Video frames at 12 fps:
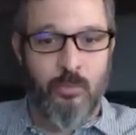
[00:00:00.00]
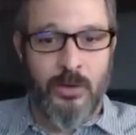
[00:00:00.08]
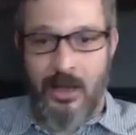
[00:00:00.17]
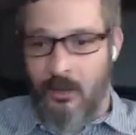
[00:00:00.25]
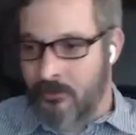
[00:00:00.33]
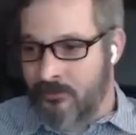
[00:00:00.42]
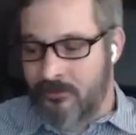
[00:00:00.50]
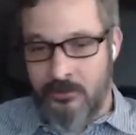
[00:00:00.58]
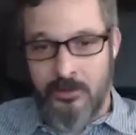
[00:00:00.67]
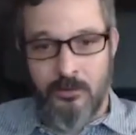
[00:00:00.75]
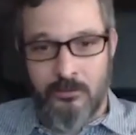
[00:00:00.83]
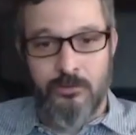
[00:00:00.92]
when I was,
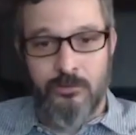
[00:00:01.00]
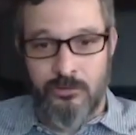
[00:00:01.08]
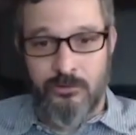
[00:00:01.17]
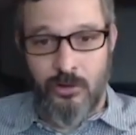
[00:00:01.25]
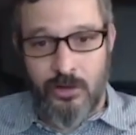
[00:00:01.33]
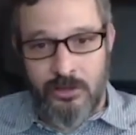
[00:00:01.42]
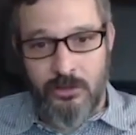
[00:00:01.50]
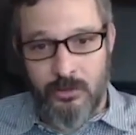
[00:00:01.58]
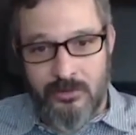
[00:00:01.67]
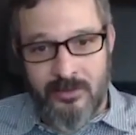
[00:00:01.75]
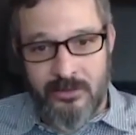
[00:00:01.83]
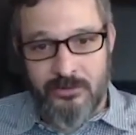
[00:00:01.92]
starting
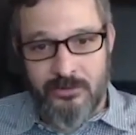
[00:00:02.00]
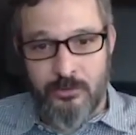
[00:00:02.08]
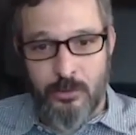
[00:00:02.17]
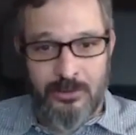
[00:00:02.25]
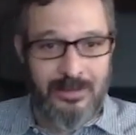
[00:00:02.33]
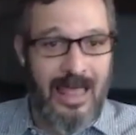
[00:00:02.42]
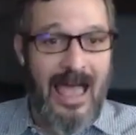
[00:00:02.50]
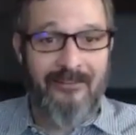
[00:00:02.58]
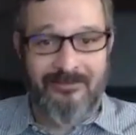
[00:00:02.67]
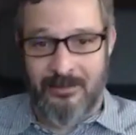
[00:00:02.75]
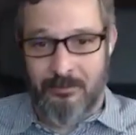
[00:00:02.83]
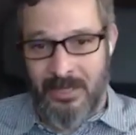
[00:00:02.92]
doing Citrix work
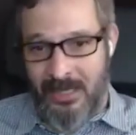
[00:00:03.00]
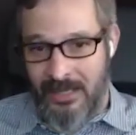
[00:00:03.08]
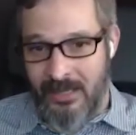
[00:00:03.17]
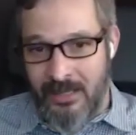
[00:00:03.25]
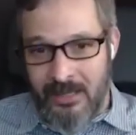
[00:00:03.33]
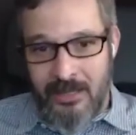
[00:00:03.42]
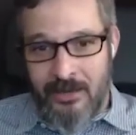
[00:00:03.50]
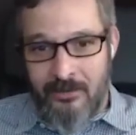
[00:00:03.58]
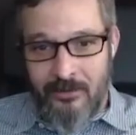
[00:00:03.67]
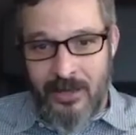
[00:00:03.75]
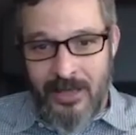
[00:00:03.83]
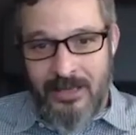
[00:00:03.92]
laughed at me,
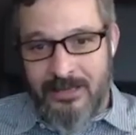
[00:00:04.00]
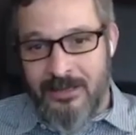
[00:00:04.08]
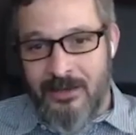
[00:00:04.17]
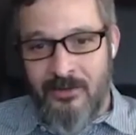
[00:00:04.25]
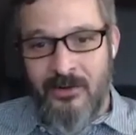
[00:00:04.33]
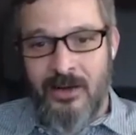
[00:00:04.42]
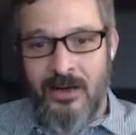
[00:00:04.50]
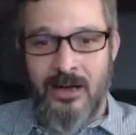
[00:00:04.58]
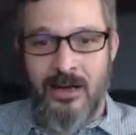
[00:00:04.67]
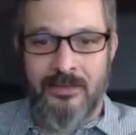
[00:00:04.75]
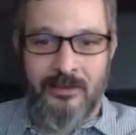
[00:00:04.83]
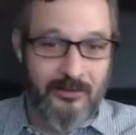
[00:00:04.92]
right?
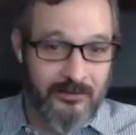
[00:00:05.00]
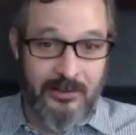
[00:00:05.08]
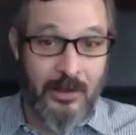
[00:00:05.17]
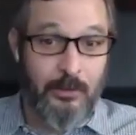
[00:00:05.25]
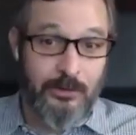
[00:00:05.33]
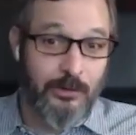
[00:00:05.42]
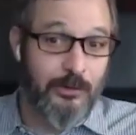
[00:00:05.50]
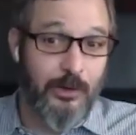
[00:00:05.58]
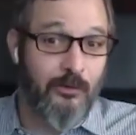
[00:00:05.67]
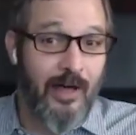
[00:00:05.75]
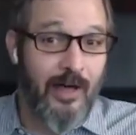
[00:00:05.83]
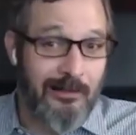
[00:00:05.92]
They were doing
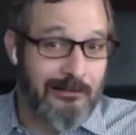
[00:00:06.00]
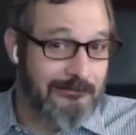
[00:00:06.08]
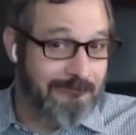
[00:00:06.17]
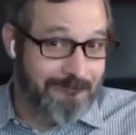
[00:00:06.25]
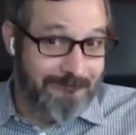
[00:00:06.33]
Novell.